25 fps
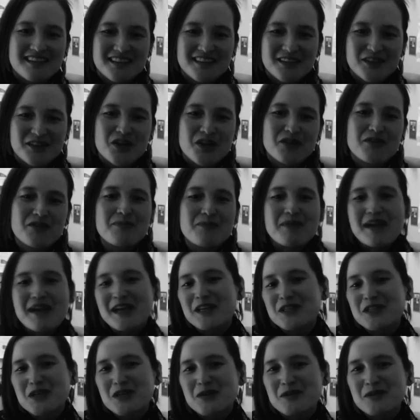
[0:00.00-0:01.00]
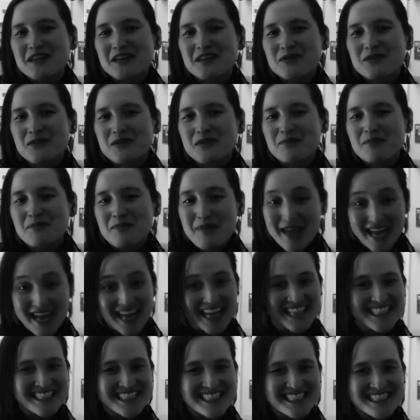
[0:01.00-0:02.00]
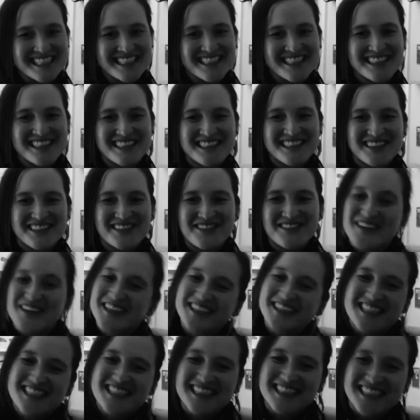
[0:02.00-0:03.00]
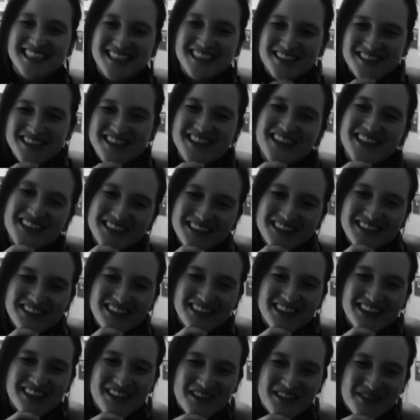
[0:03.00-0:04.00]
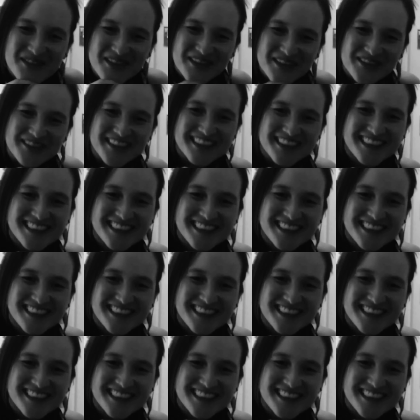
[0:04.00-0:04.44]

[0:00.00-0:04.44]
If a painter works with paint, what is it that you do? What do you do with it?